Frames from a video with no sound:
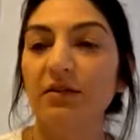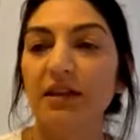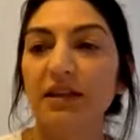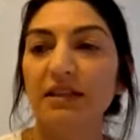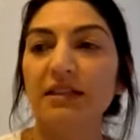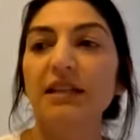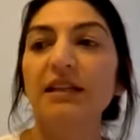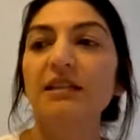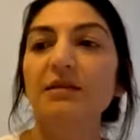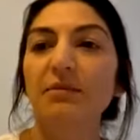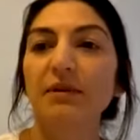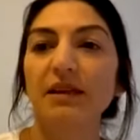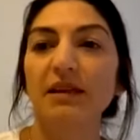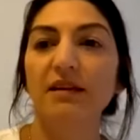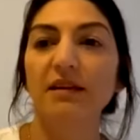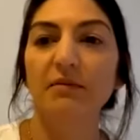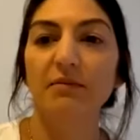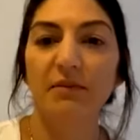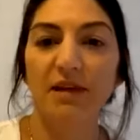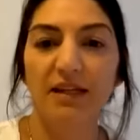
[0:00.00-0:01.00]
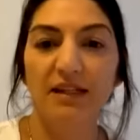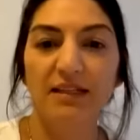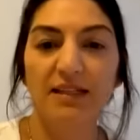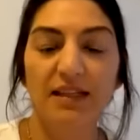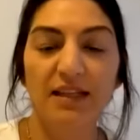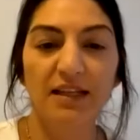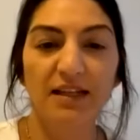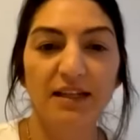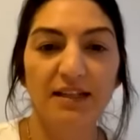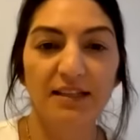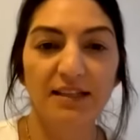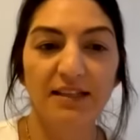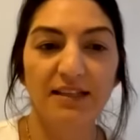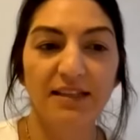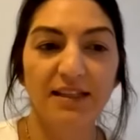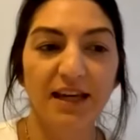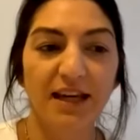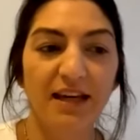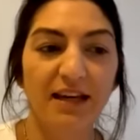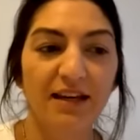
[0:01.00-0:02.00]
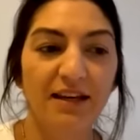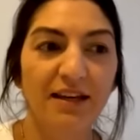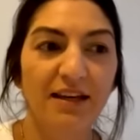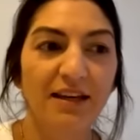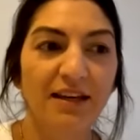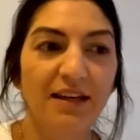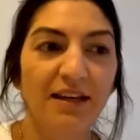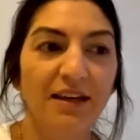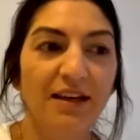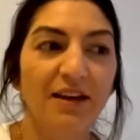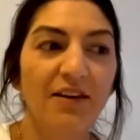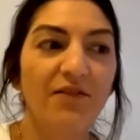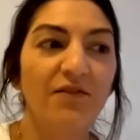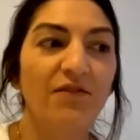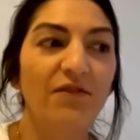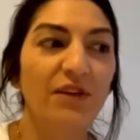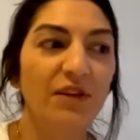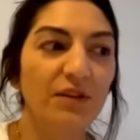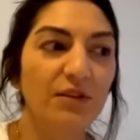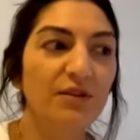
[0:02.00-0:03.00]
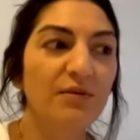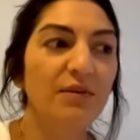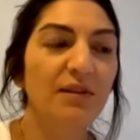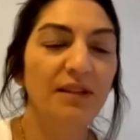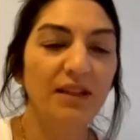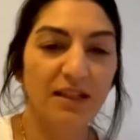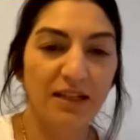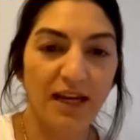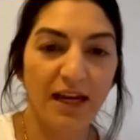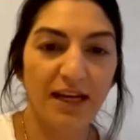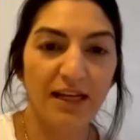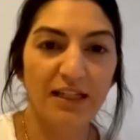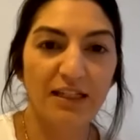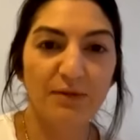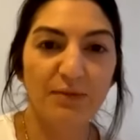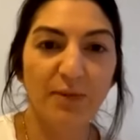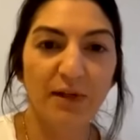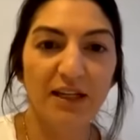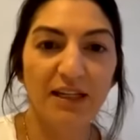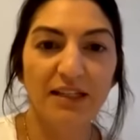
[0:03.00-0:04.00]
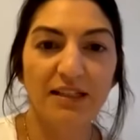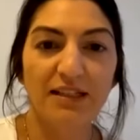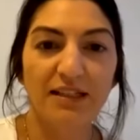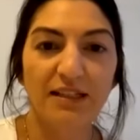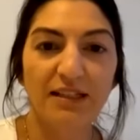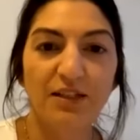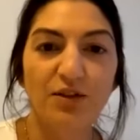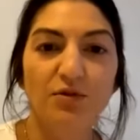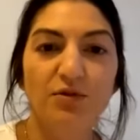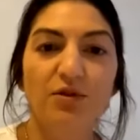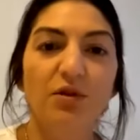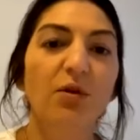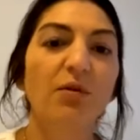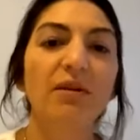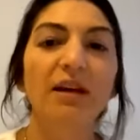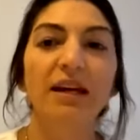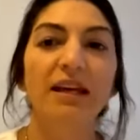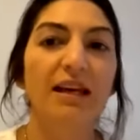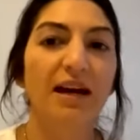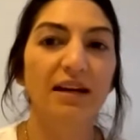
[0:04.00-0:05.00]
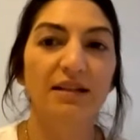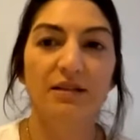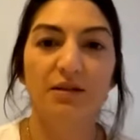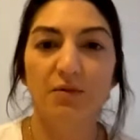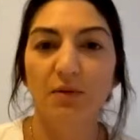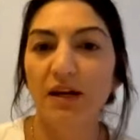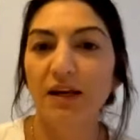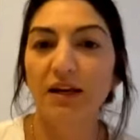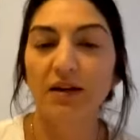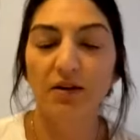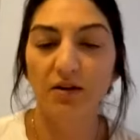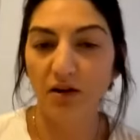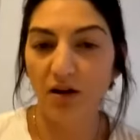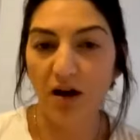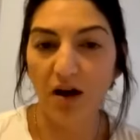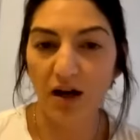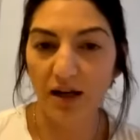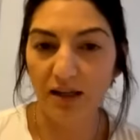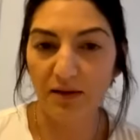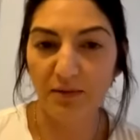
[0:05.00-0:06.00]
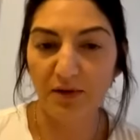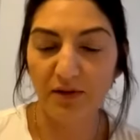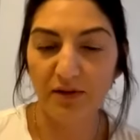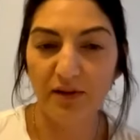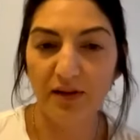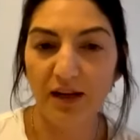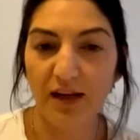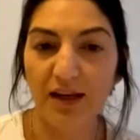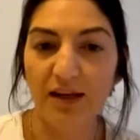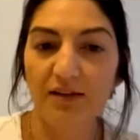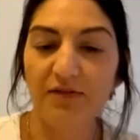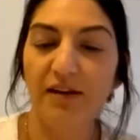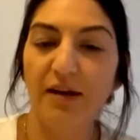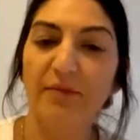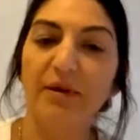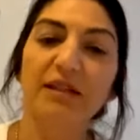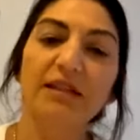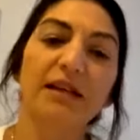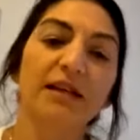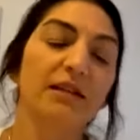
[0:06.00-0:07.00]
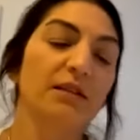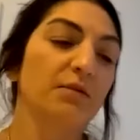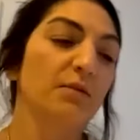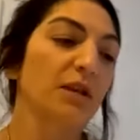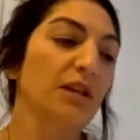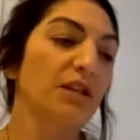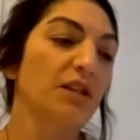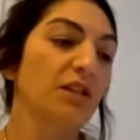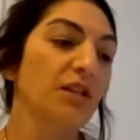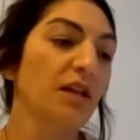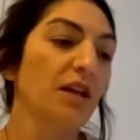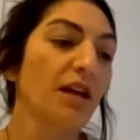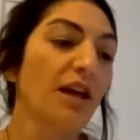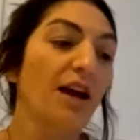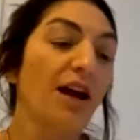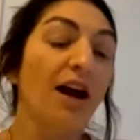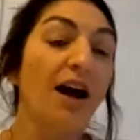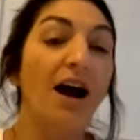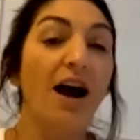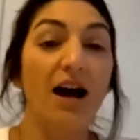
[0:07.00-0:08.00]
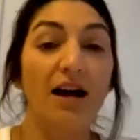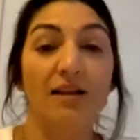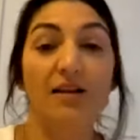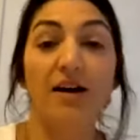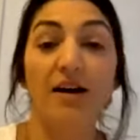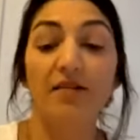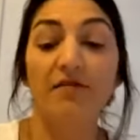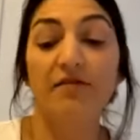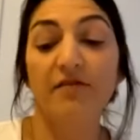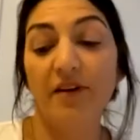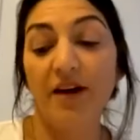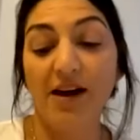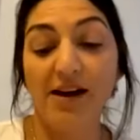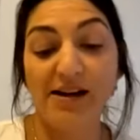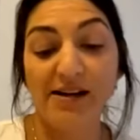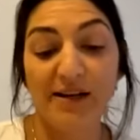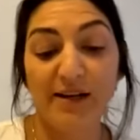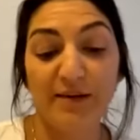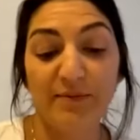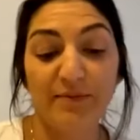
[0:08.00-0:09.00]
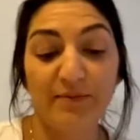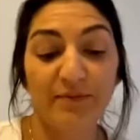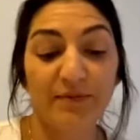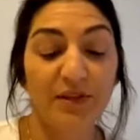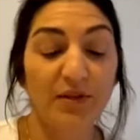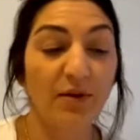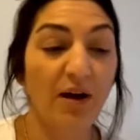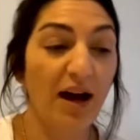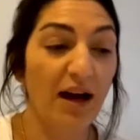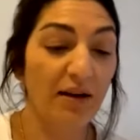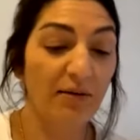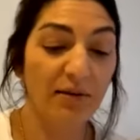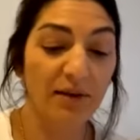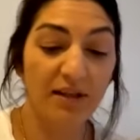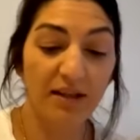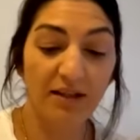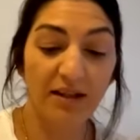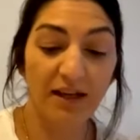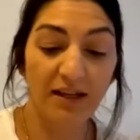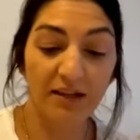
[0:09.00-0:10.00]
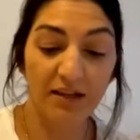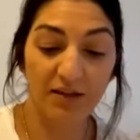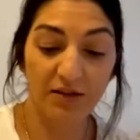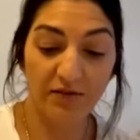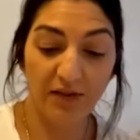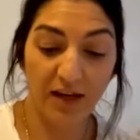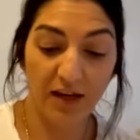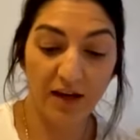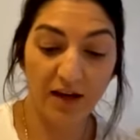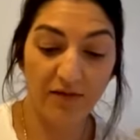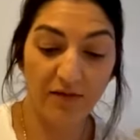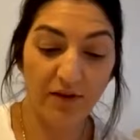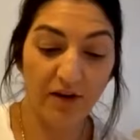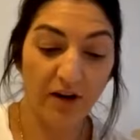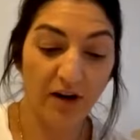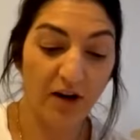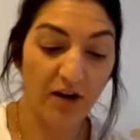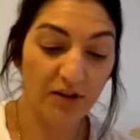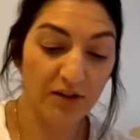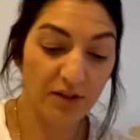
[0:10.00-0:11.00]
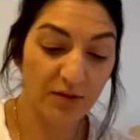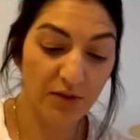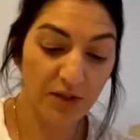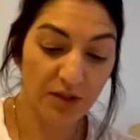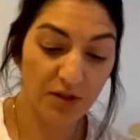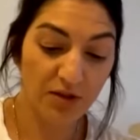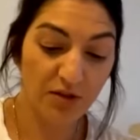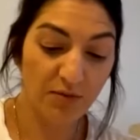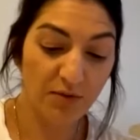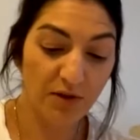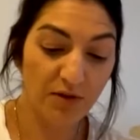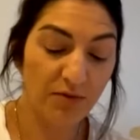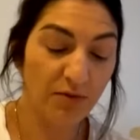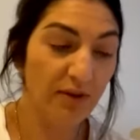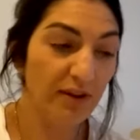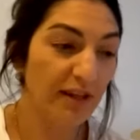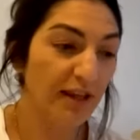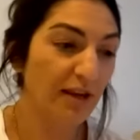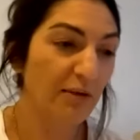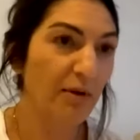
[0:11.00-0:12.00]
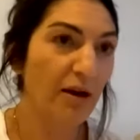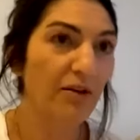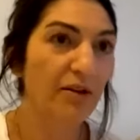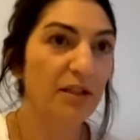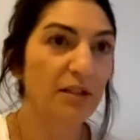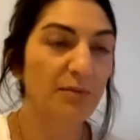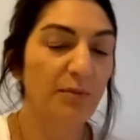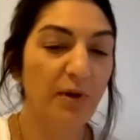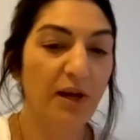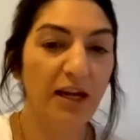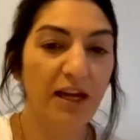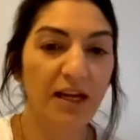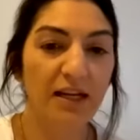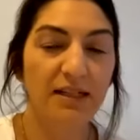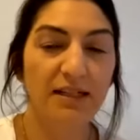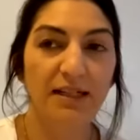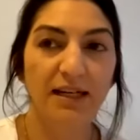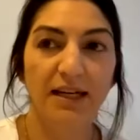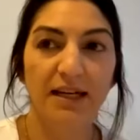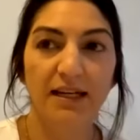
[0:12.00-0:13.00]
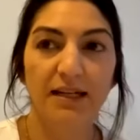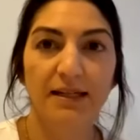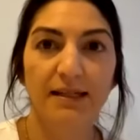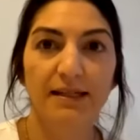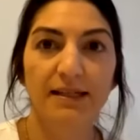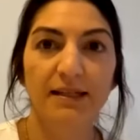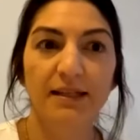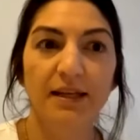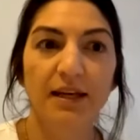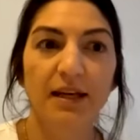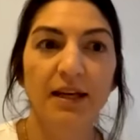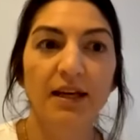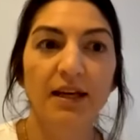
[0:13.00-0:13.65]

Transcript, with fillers: this has been amazing because it's like feels really nice, but it you don't like get sweaty or hot in the middle of the night, if that makes sense, which I love. Um, so I really like the duvet cover. Also, a super cool thing about this brand is